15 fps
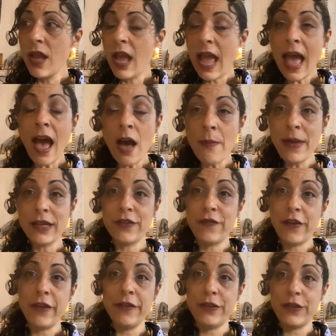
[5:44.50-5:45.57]
how much
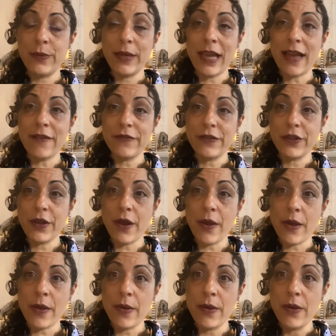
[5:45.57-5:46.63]
further do we have to
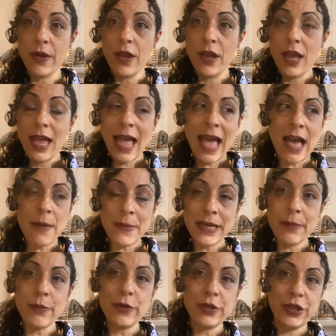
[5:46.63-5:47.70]
go? How
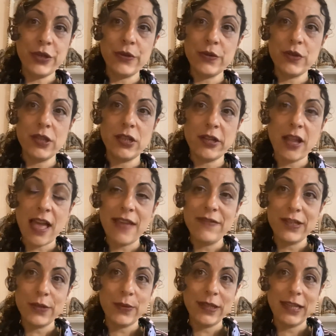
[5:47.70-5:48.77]
many more children's lives
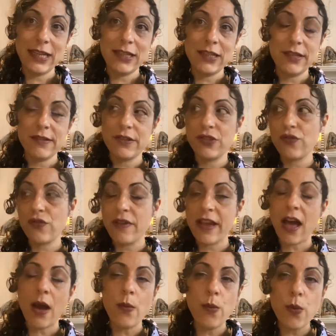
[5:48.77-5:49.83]
do we need to destroy?
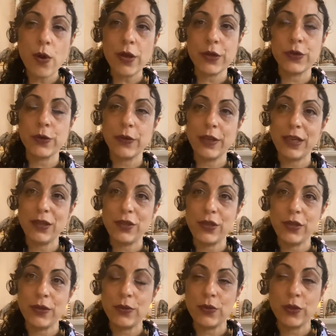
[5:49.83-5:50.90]
I watch all these
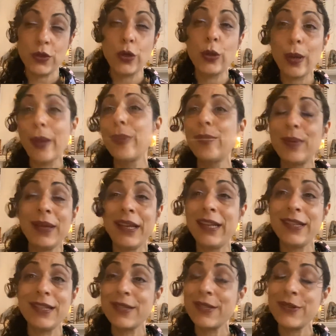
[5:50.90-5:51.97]
children globally,
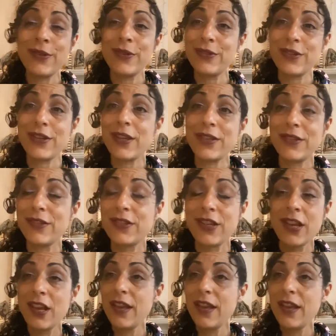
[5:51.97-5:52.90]
and it's not just